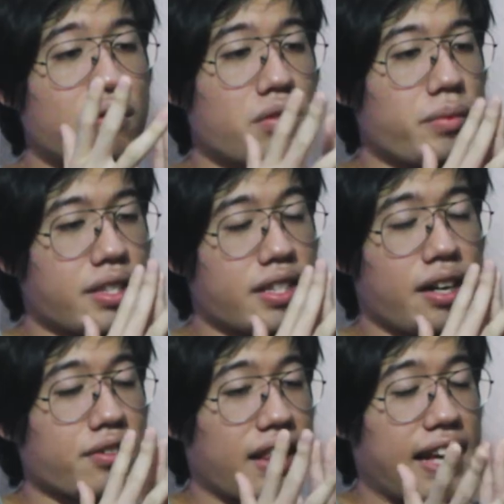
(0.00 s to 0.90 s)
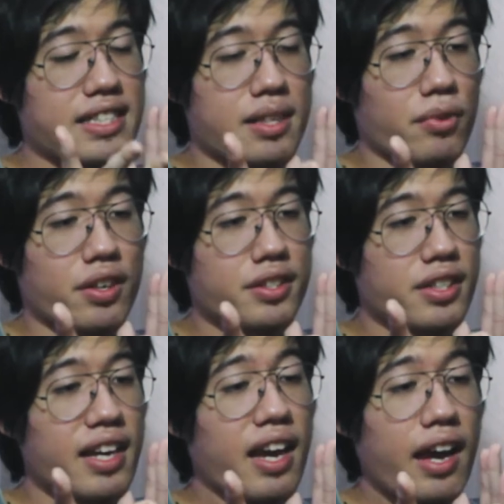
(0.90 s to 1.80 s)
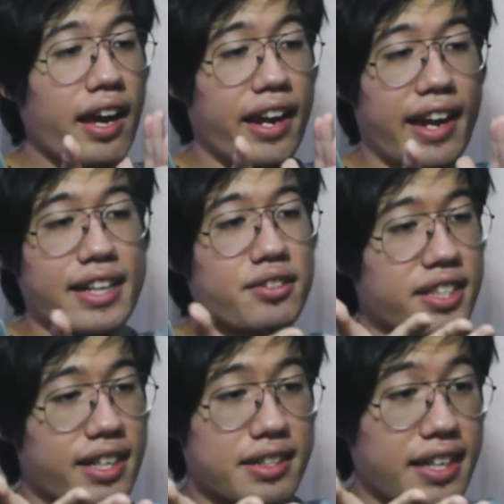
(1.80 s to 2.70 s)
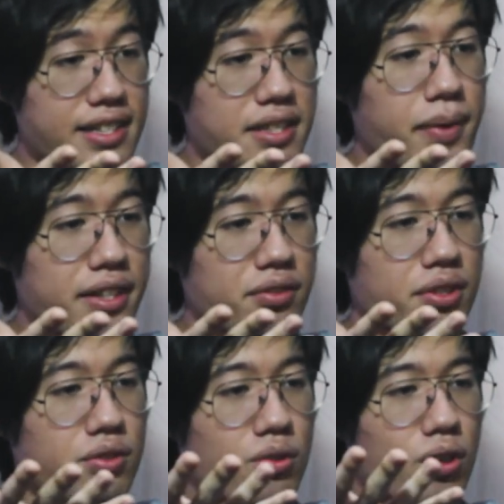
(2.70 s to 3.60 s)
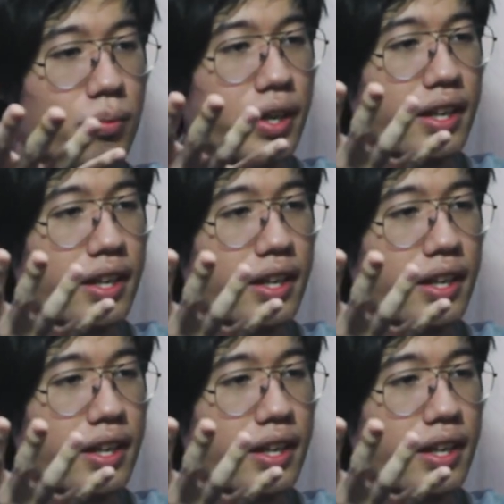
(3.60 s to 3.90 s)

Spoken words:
We missed out the last MRT and had to take the taxi back to the dorm,